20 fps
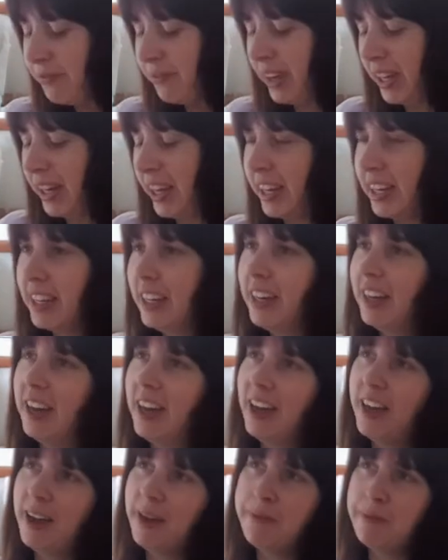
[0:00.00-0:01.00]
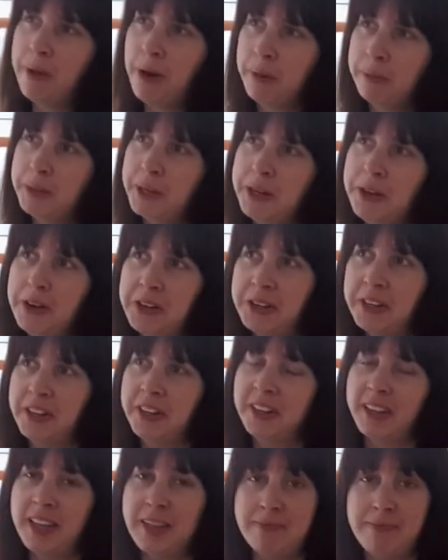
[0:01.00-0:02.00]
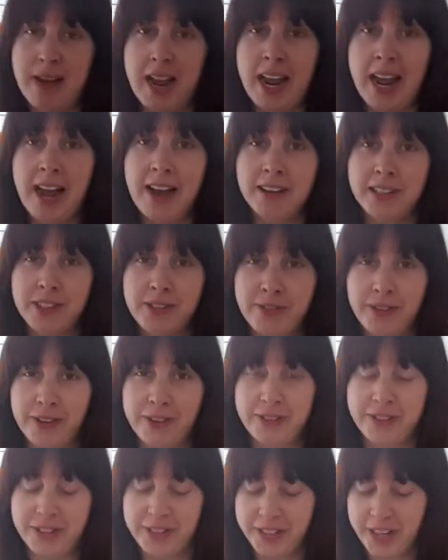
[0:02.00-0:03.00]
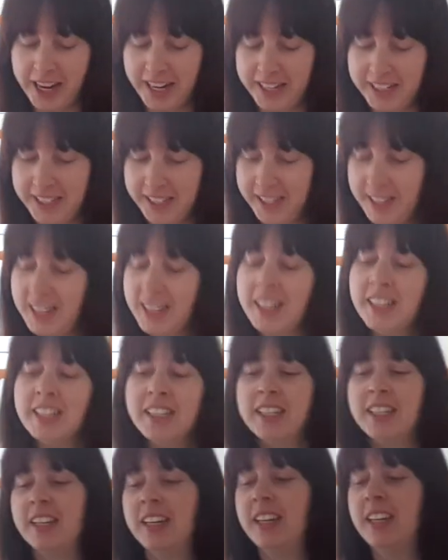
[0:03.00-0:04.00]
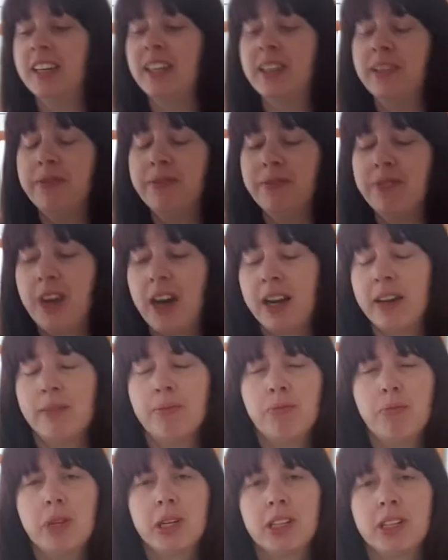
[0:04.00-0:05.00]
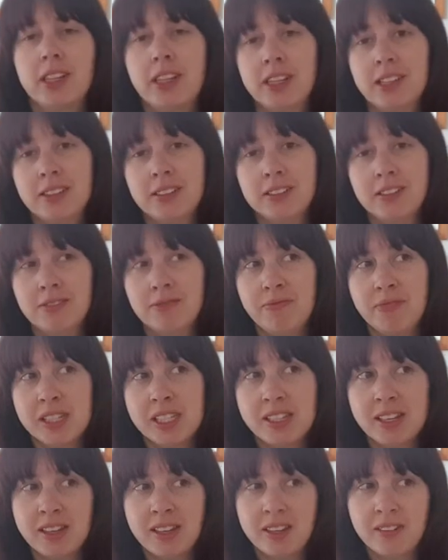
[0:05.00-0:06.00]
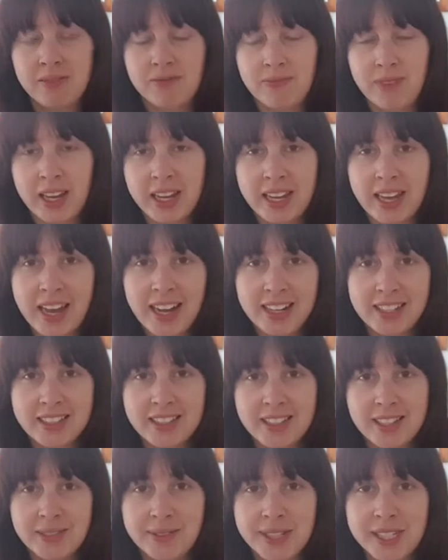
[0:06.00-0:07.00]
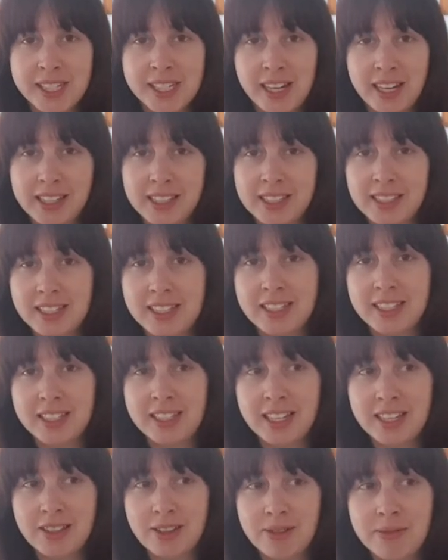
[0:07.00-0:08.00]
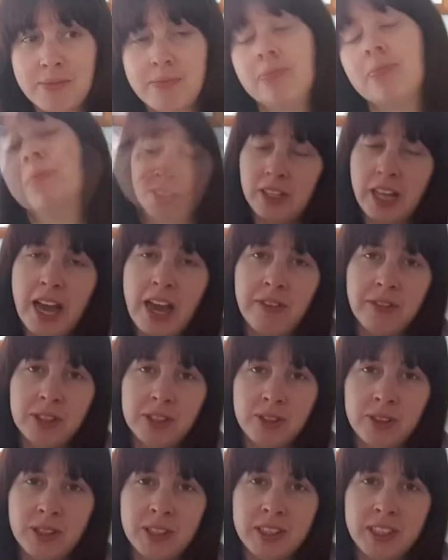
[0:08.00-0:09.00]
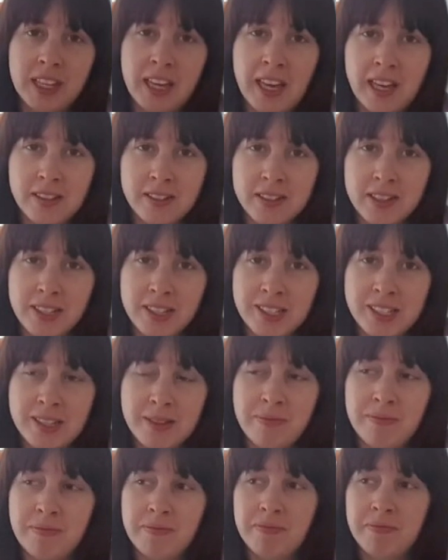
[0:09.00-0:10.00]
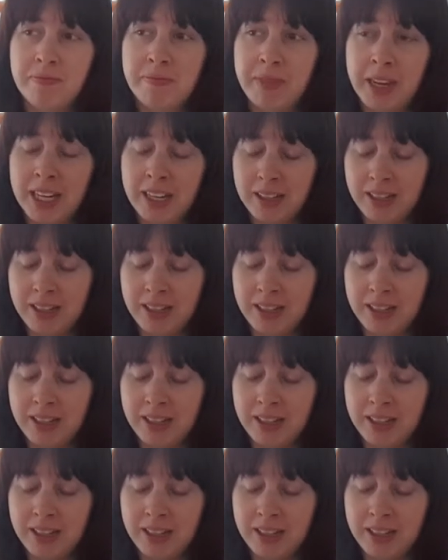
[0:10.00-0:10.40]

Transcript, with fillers: meaning I'm probably not going to leave my house for a few days. Um, I'm really missing my cats. I'm excited to see them, have a look at the kittens and make,